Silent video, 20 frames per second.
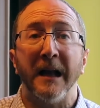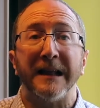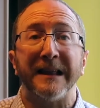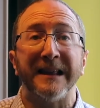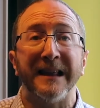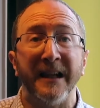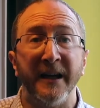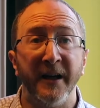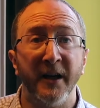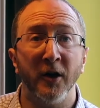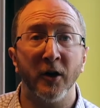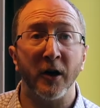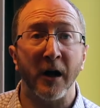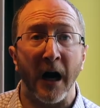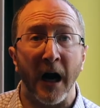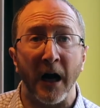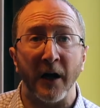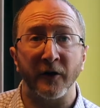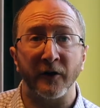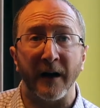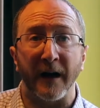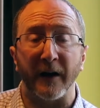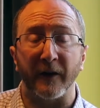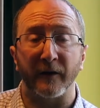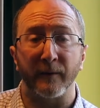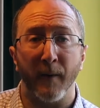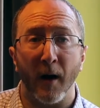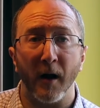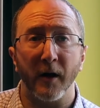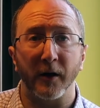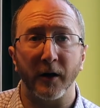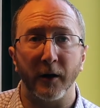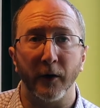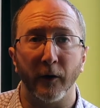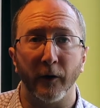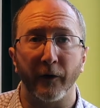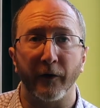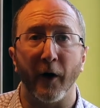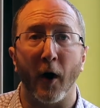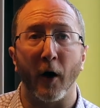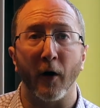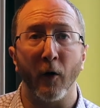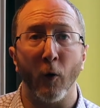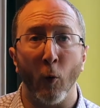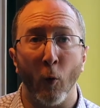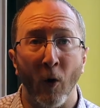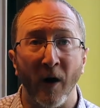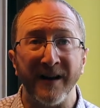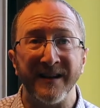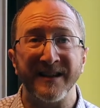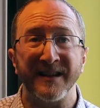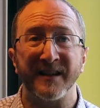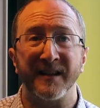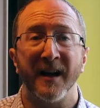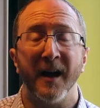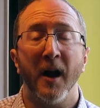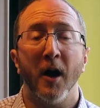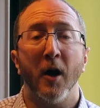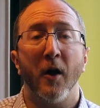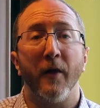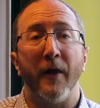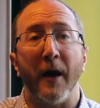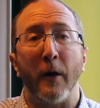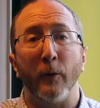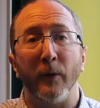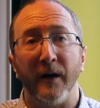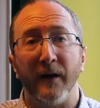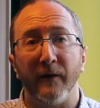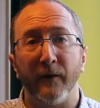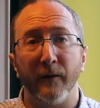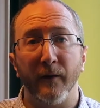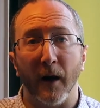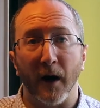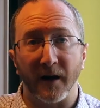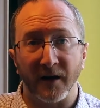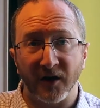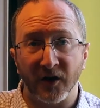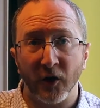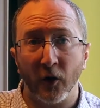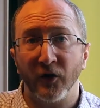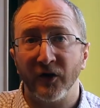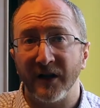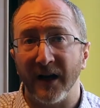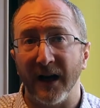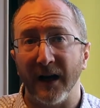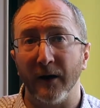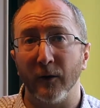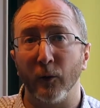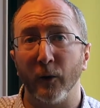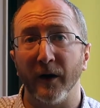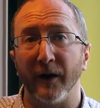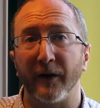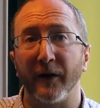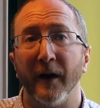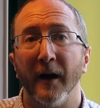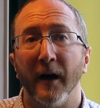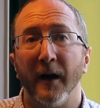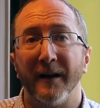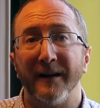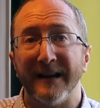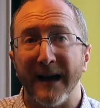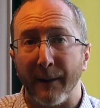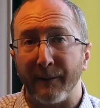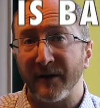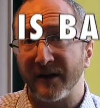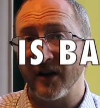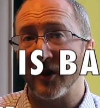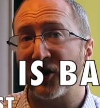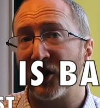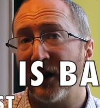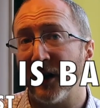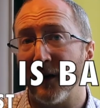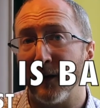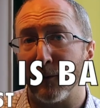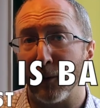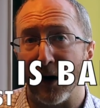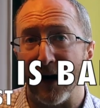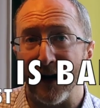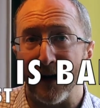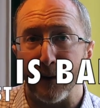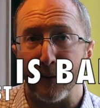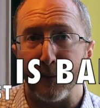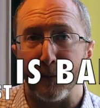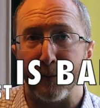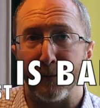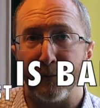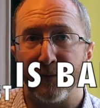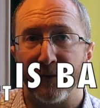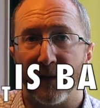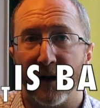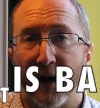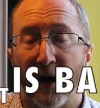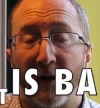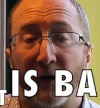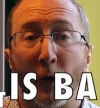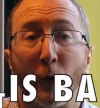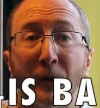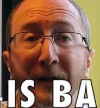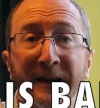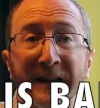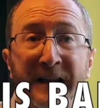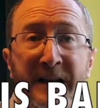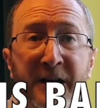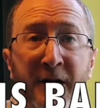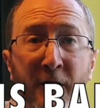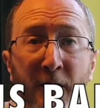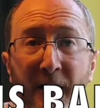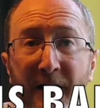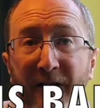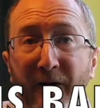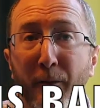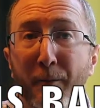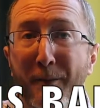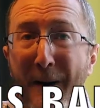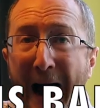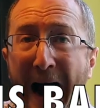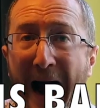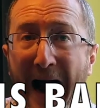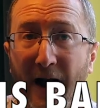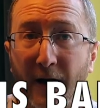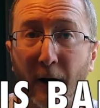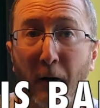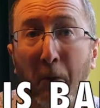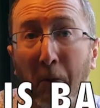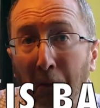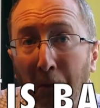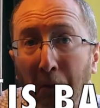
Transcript: Linear contrast molecules are the ones that we've associated with deposition in the brain. So linear is bad.